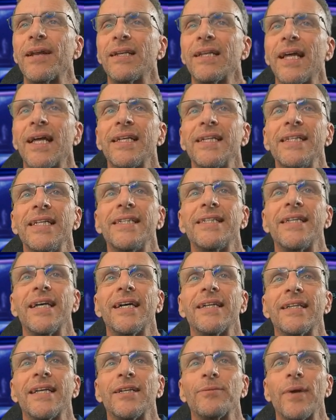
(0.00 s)
a lot of
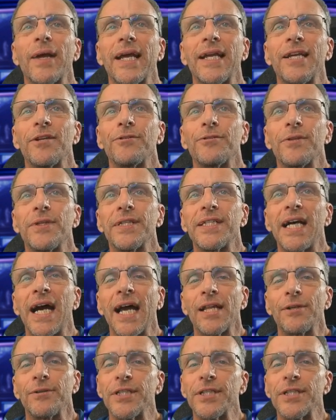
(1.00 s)
detail and ran it through the tiler.